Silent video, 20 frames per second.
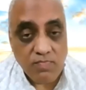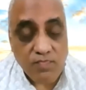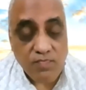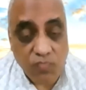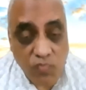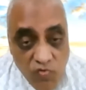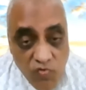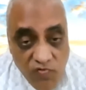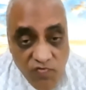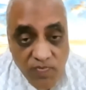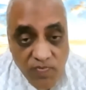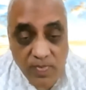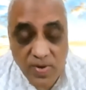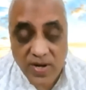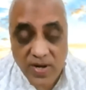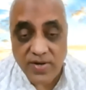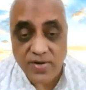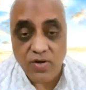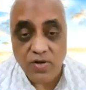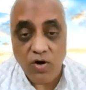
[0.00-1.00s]

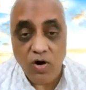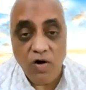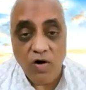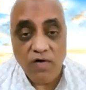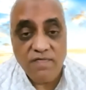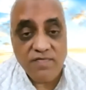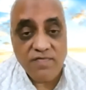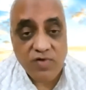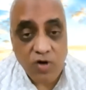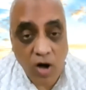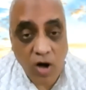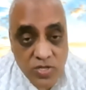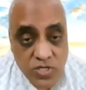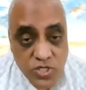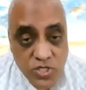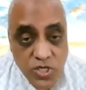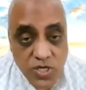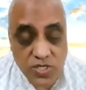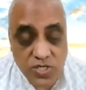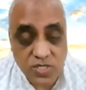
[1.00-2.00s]
movement of
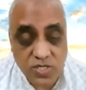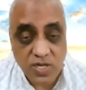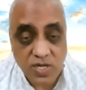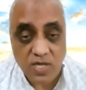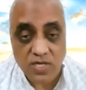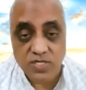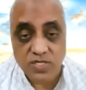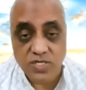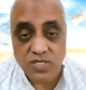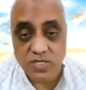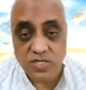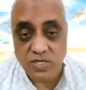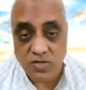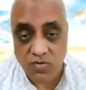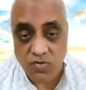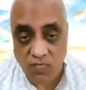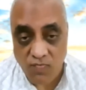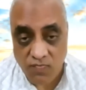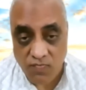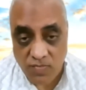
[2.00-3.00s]
consciousness
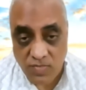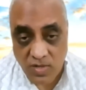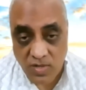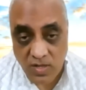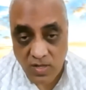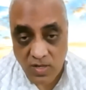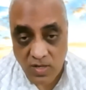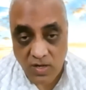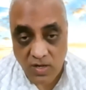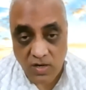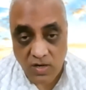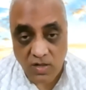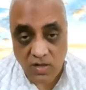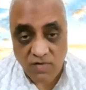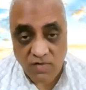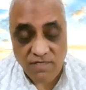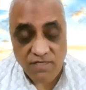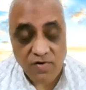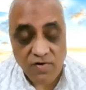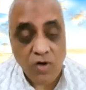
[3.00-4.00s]

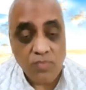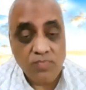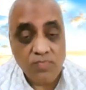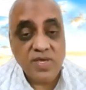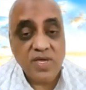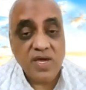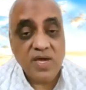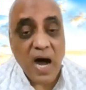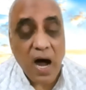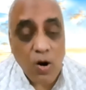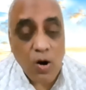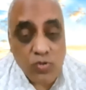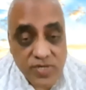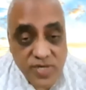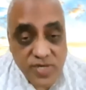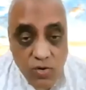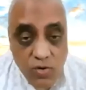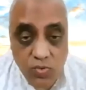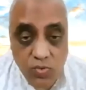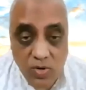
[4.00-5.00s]
from the
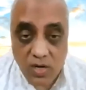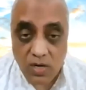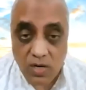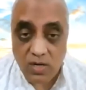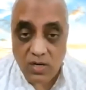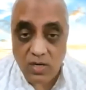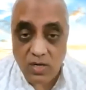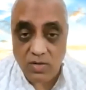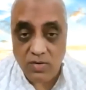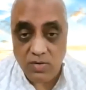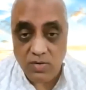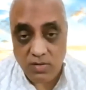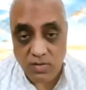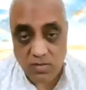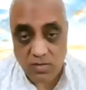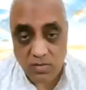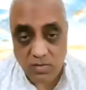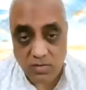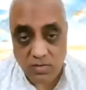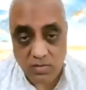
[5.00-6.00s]
outer world,
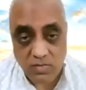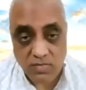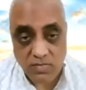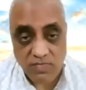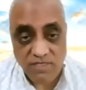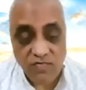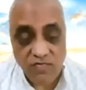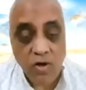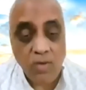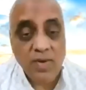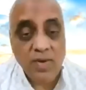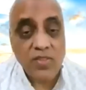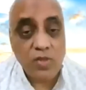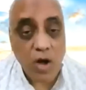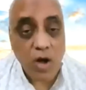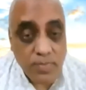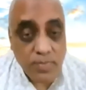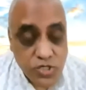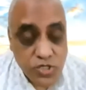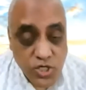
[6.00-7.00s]
from
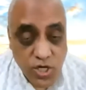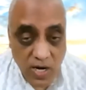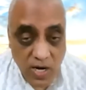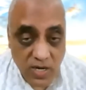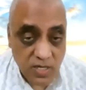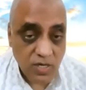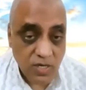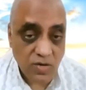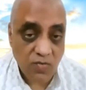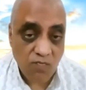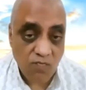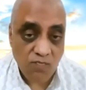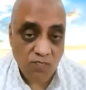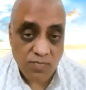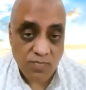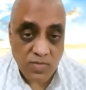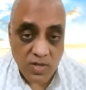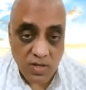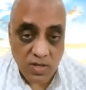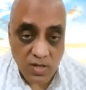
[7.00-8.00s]
an object,
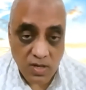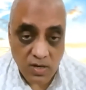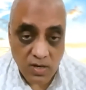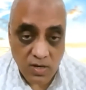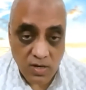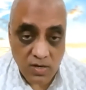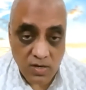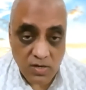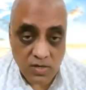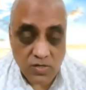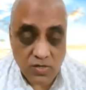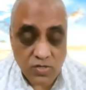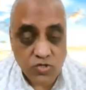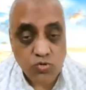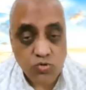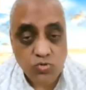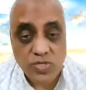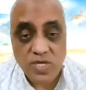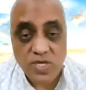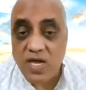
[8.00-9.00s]

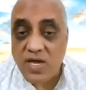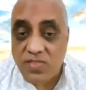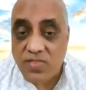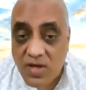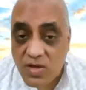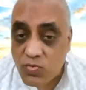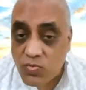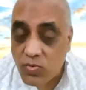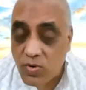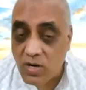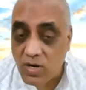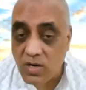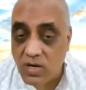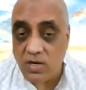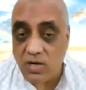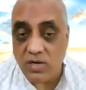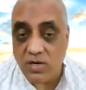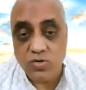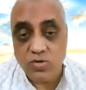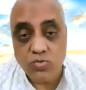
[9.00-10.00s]
to the inner
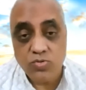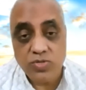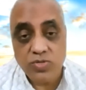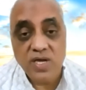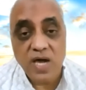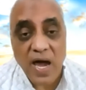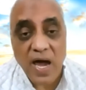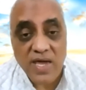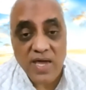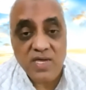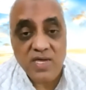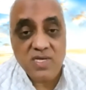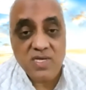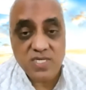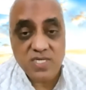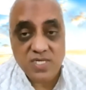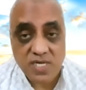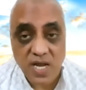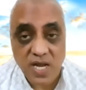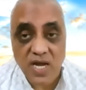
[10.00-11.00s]
world, to the
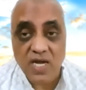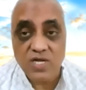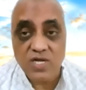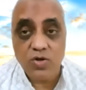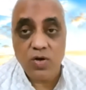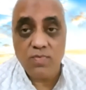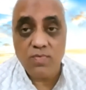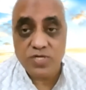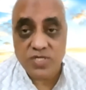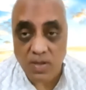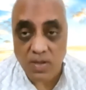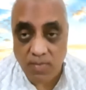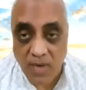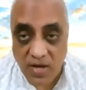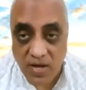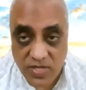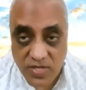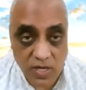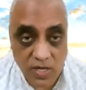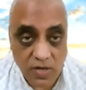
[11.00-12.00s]
highest state of
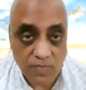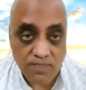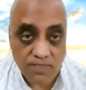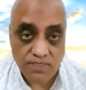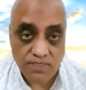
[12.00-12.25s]
Samadhi.